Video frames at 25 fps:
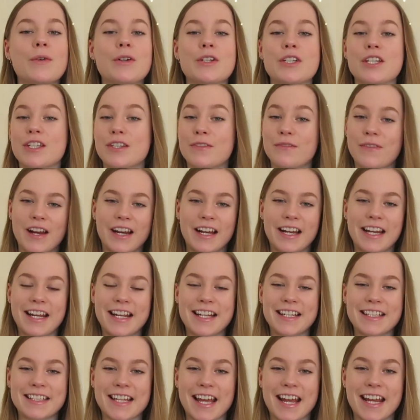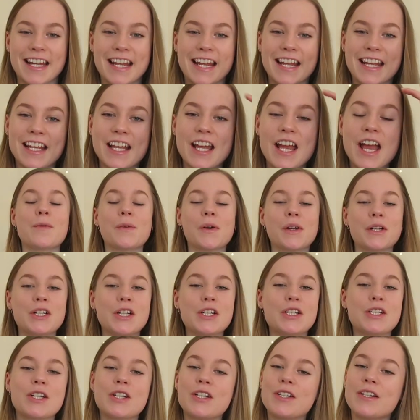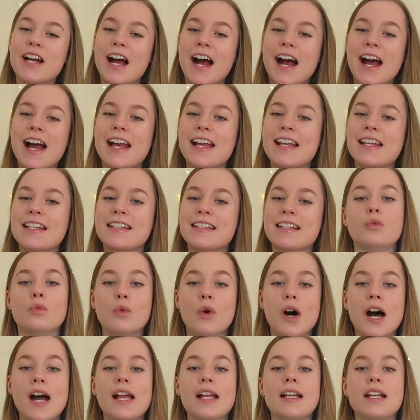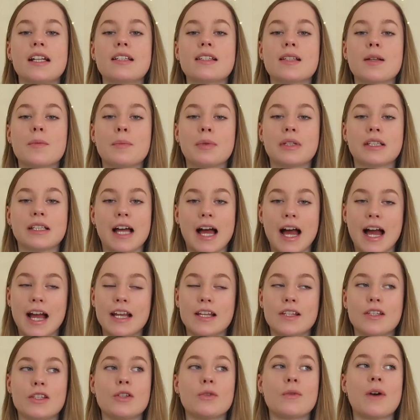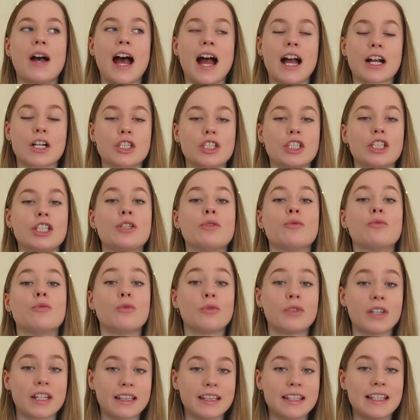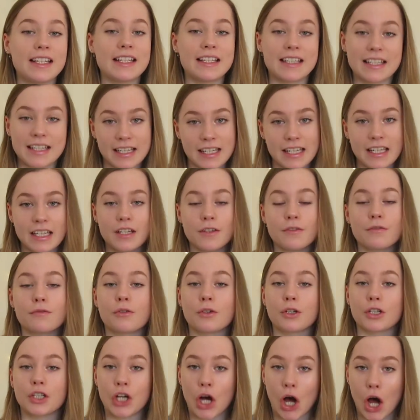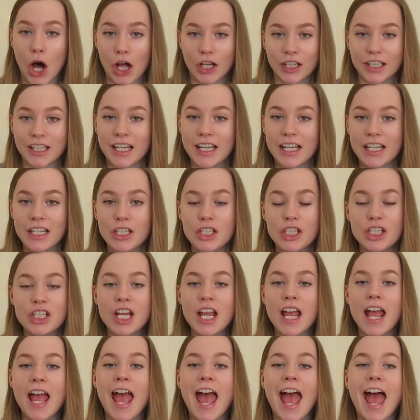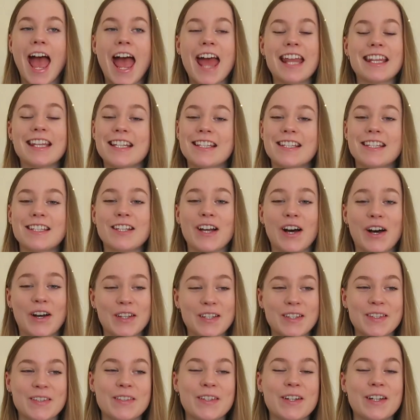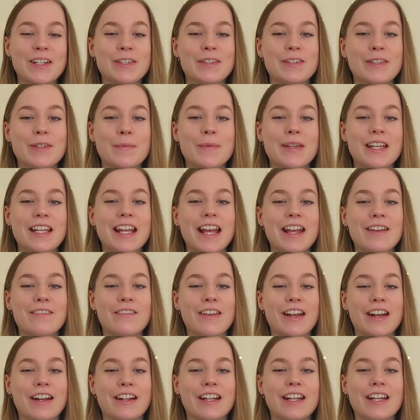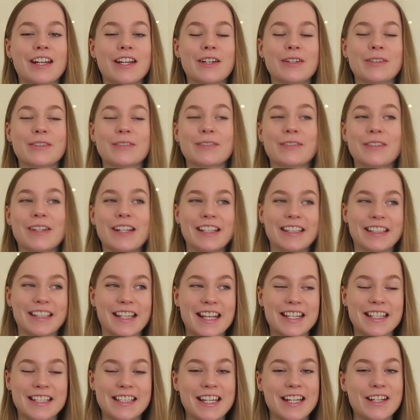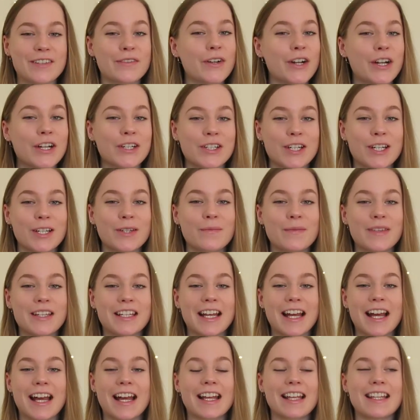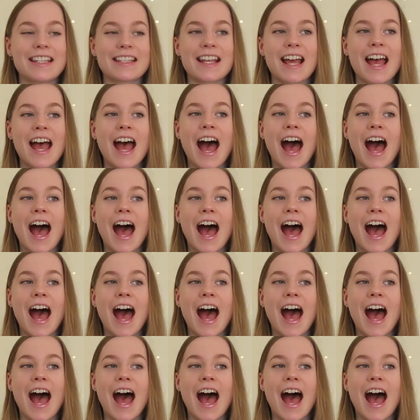which is very exciting. I want to show you guys what supplies you actually really need for college. And this is also going to be a very realistic version because